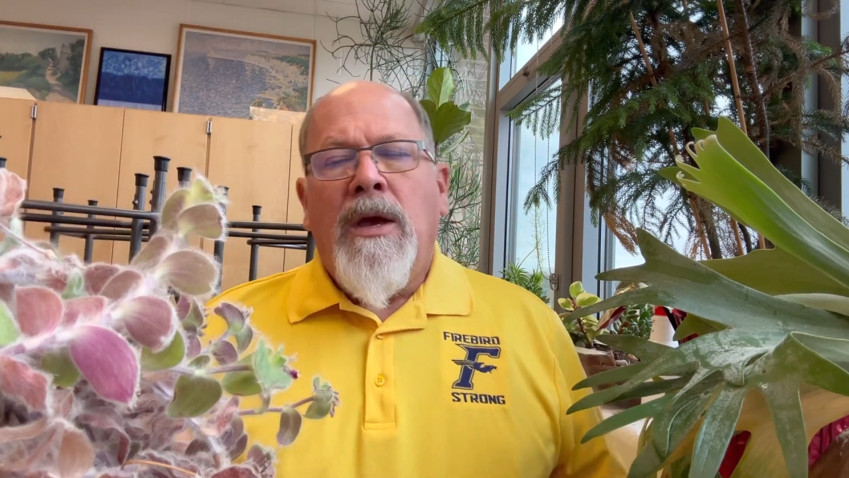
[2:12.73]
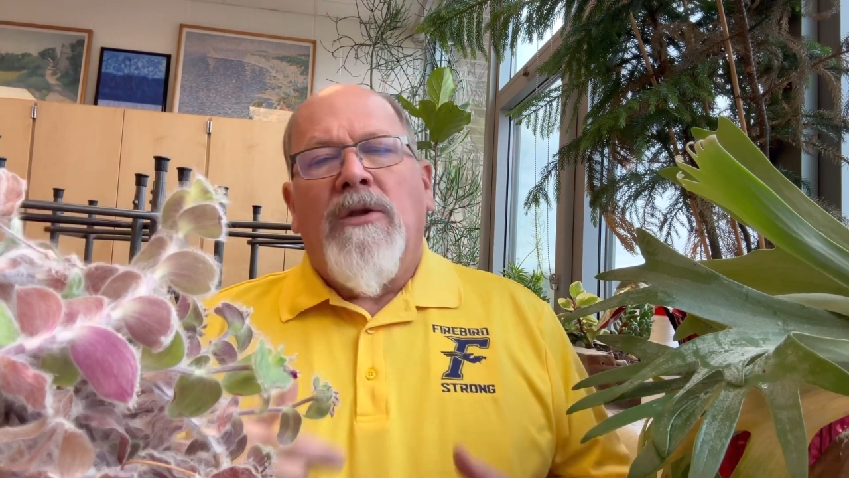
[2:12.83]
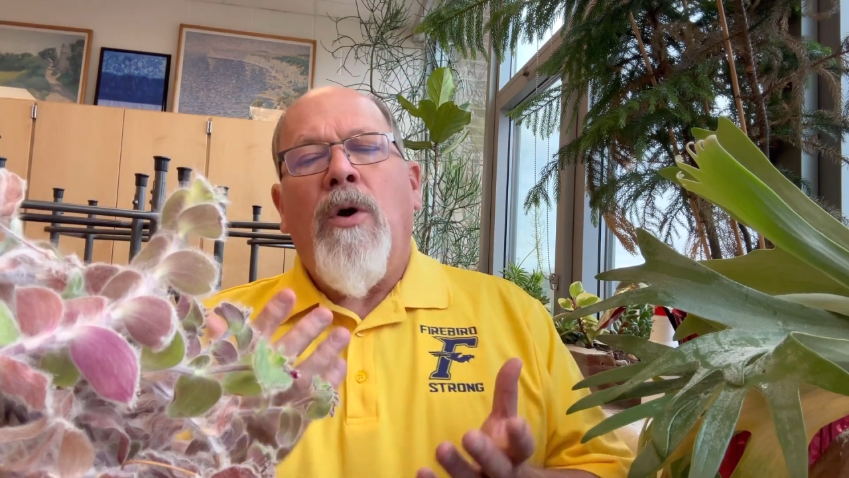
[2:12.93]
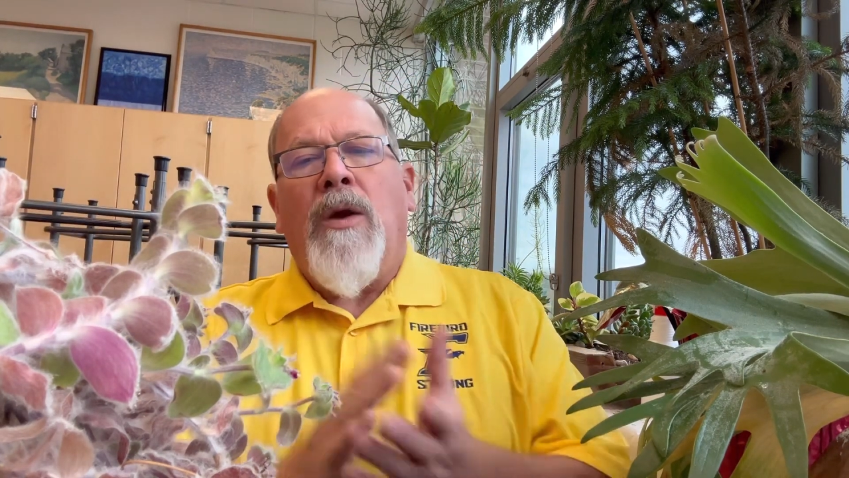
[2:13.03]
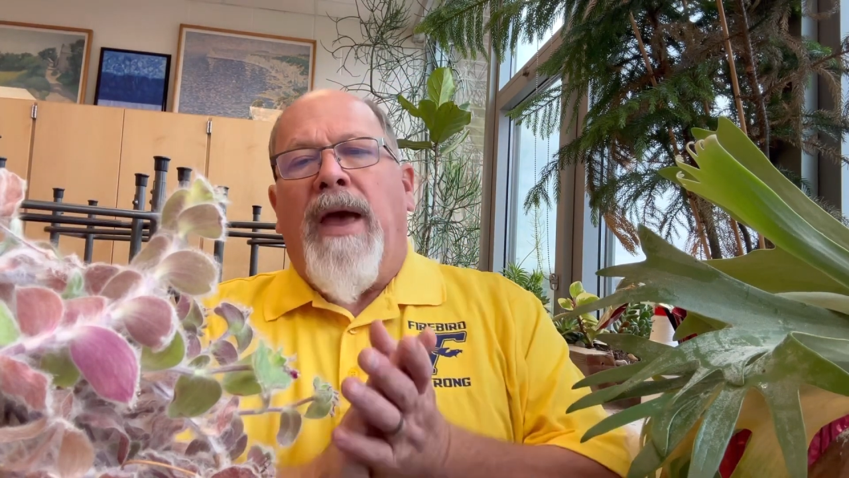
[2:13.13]

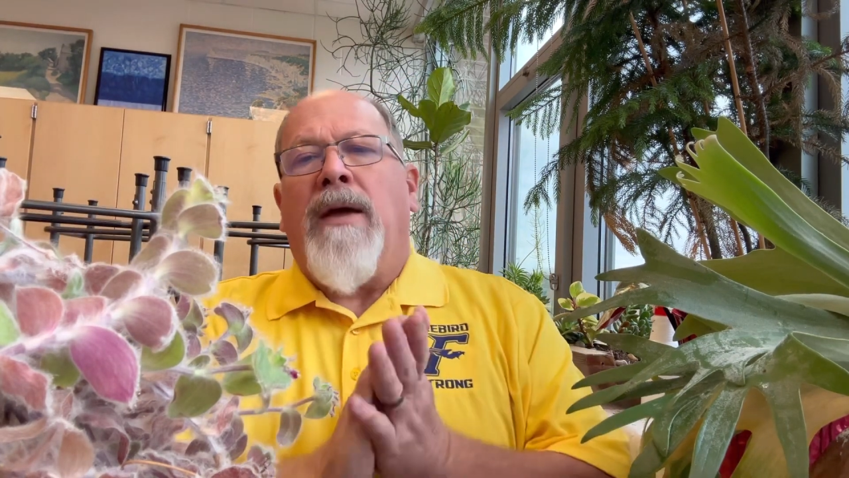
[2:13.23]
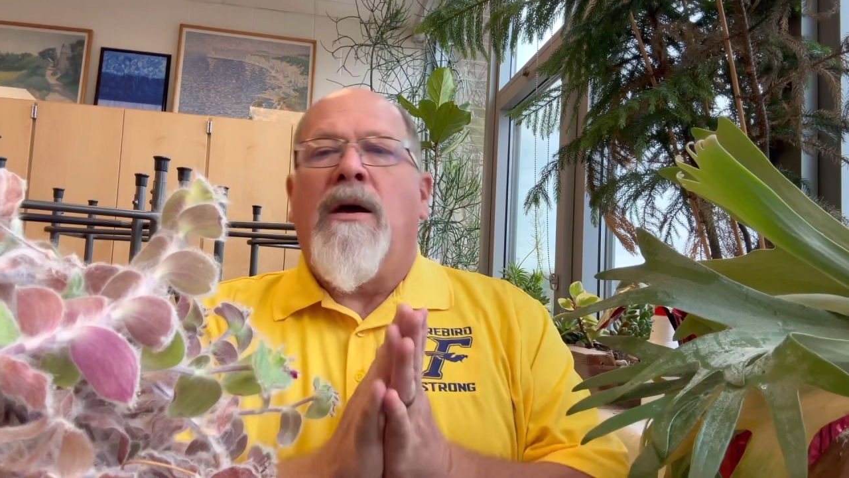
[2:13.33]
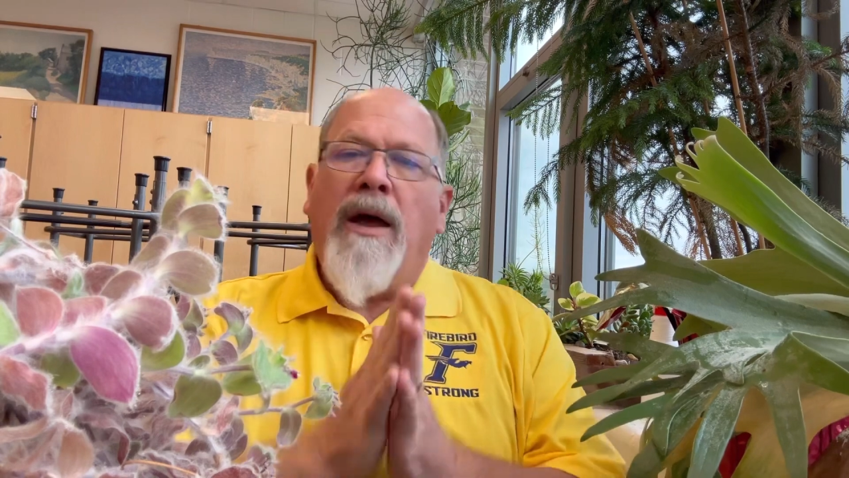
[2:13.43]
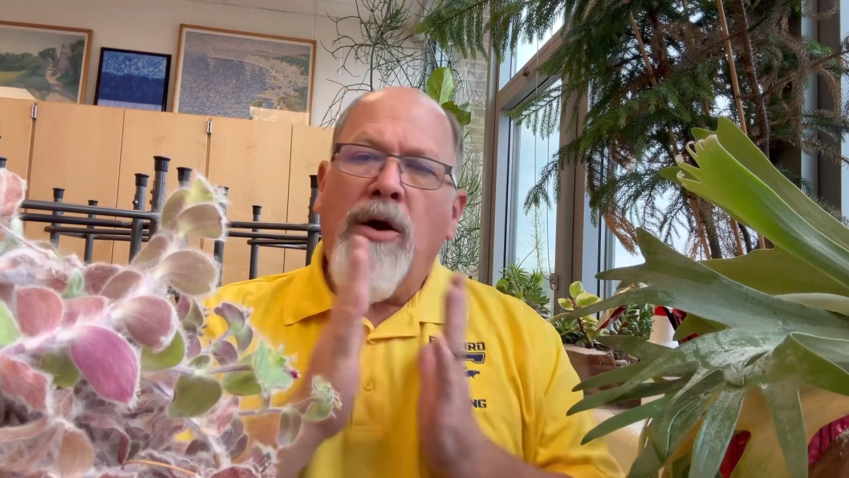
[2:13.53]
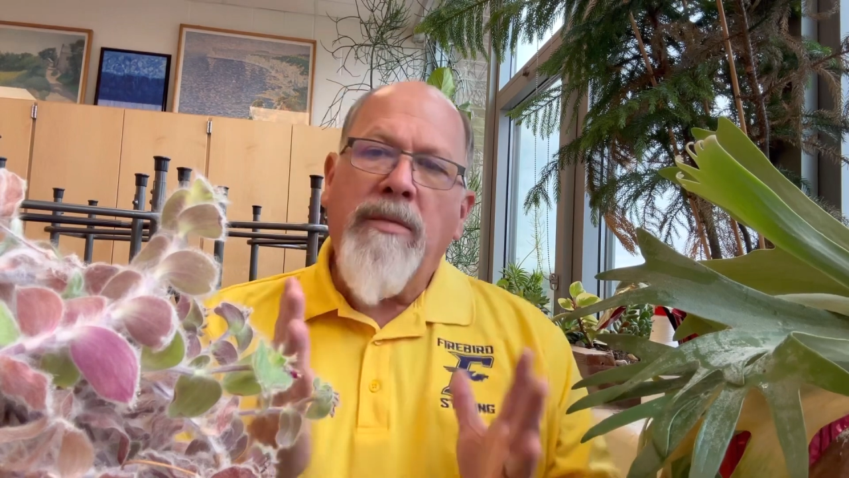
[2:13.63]
So anyway,
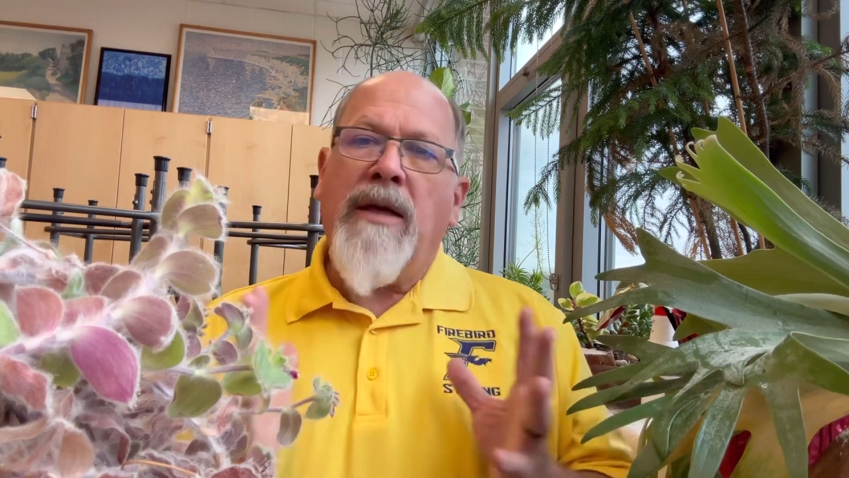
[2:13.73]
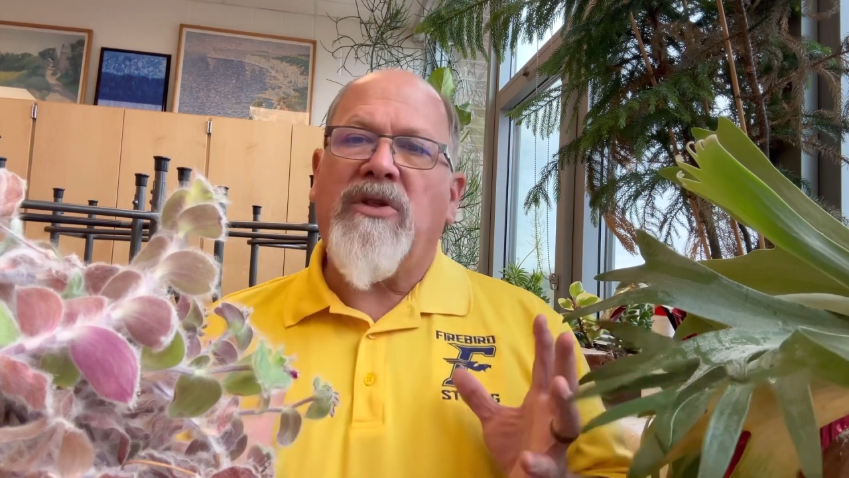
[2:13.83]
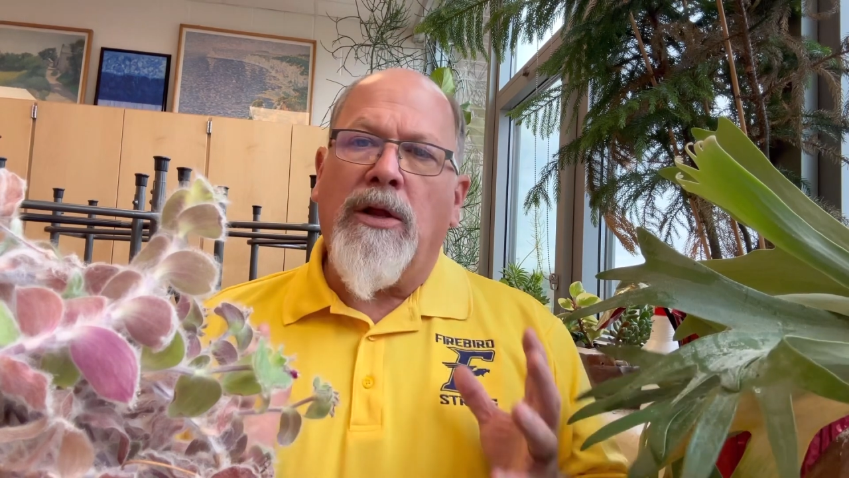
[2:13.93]
I know maybe it's a